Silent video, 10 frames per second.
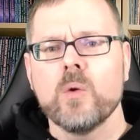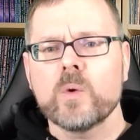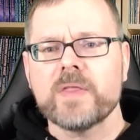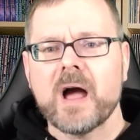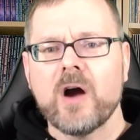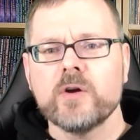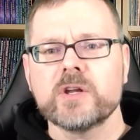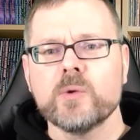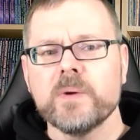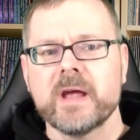
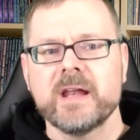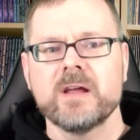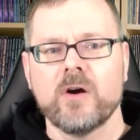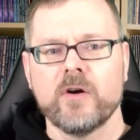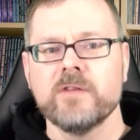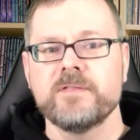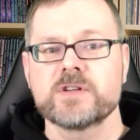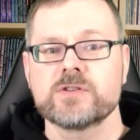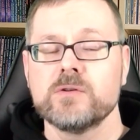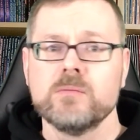without creating
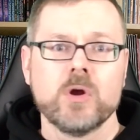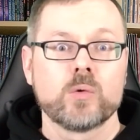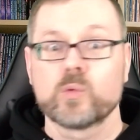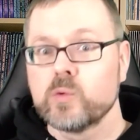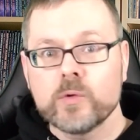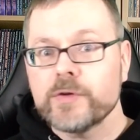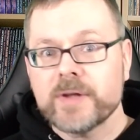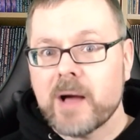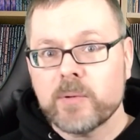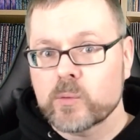artificial rules
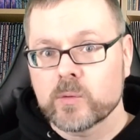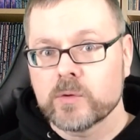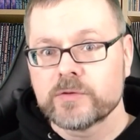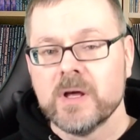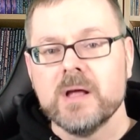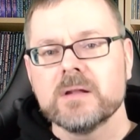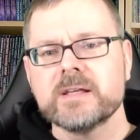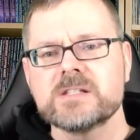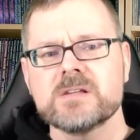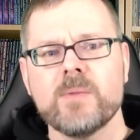on top of rules
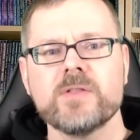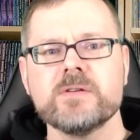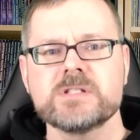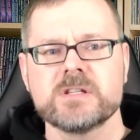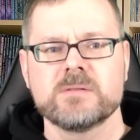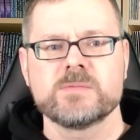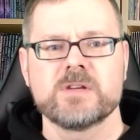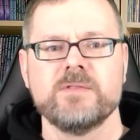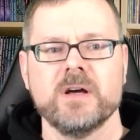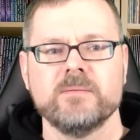like some other systems
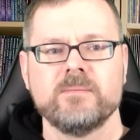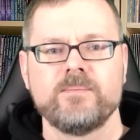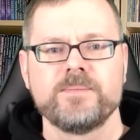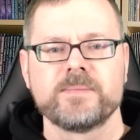have done.